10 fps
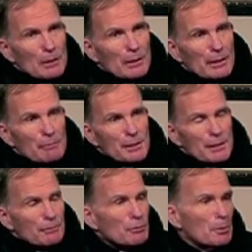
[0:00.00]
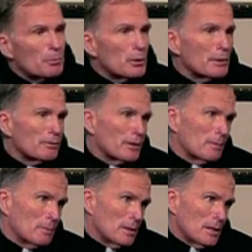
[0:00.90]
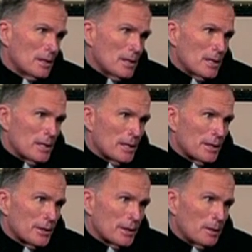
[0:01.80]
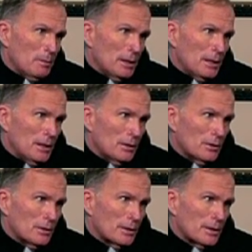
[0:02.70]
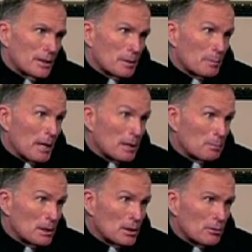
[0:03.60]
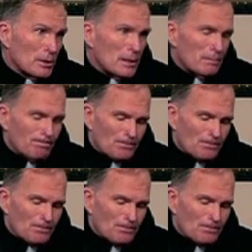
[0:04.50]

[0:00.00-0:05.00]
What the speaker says: you know, I received a report from the Committee on Hispanic Ministry